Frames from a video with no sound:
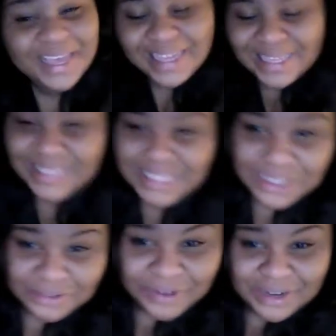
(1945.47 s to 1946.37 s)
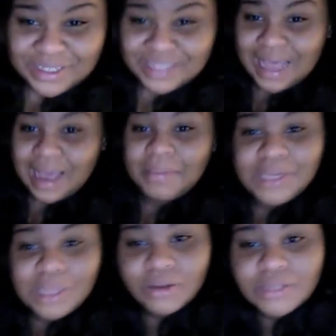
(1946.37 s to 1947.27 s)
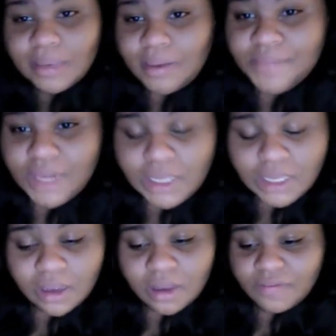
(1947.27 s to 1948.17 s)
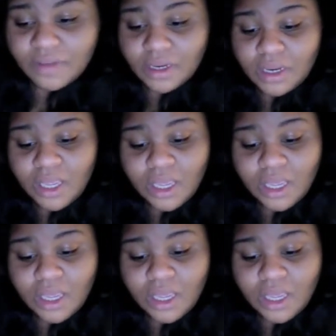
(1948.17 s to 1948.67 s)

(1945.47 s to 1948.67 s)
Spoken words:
This is the first time in a long time I've done love, and